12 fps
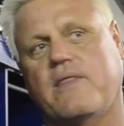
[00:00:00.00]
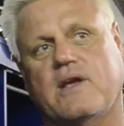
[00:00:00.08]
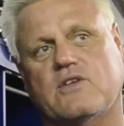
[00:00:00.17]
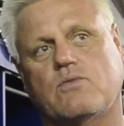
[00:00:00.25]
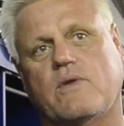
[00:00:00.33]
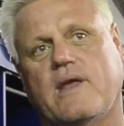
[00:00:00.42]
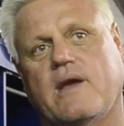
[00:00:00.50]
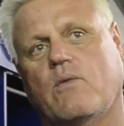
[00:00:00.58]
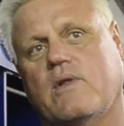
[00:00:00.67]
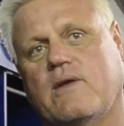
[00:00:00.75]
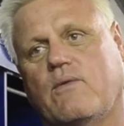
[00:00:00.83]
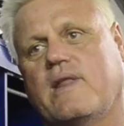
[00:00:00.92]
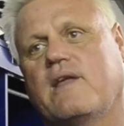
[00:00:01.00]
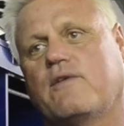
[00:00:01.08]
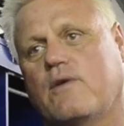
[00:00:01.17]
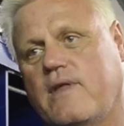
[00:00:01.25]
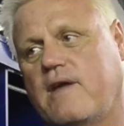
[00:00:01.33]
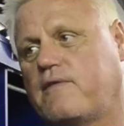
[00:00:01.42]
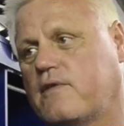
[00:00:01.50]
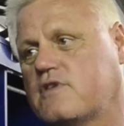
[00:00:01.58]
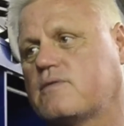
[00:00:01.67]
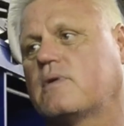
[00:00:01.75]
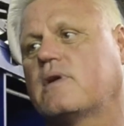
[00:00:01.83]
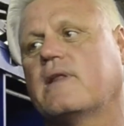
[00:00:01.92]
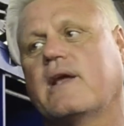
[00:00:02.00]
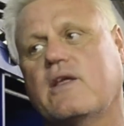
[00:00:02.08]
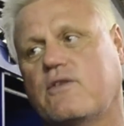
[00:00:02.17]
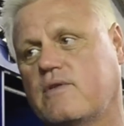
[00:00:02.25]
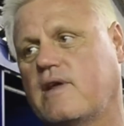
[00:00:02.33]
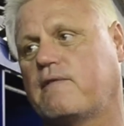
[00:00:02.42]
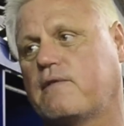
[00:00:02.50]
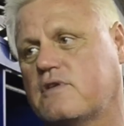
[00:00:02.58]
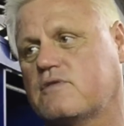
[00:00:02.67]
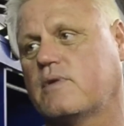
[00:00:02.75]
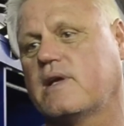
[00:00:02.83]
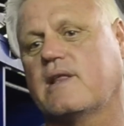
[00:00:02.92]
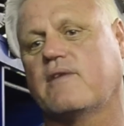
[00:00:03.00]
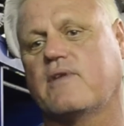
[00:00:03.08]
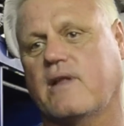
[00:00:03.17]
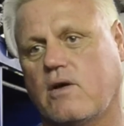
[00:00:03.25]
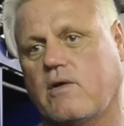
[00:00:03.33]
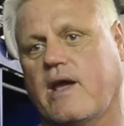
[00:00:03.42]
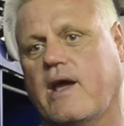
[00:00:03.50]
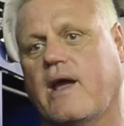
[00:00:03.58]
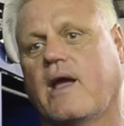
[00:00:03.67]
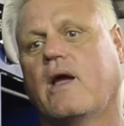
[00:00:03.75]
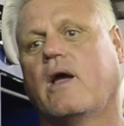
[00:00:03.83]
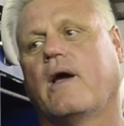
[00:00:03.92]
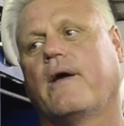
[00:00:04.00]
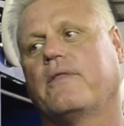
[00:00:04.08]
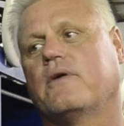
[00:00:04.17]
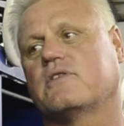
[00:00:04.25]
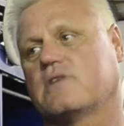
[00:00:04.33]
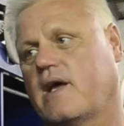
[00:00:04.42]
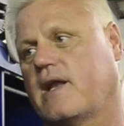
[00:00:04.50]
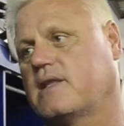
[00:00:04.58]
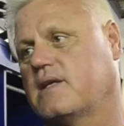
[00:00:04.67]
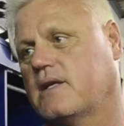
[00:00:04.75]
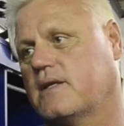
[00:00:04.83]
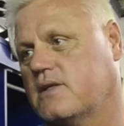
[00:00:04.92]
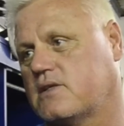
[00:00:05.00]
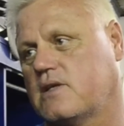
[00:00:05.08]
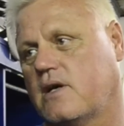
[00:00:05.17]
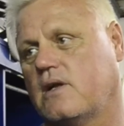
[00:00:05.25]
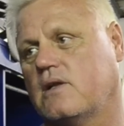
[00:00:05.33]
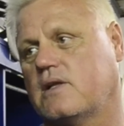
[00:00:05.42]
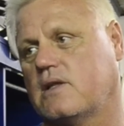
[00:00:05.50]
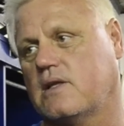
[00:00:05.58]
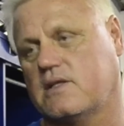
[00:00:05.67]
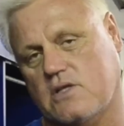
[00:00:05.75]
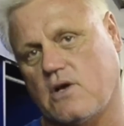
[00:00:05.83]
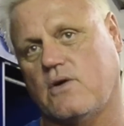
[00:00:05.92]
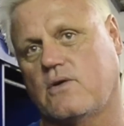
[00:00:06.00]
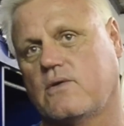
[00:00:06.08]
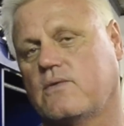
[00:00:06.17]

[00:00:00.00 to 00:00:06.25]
I think, is when they throw that first one and they get through that first week, they feel like, okay, there's light at the end of this tunnel. Let's go.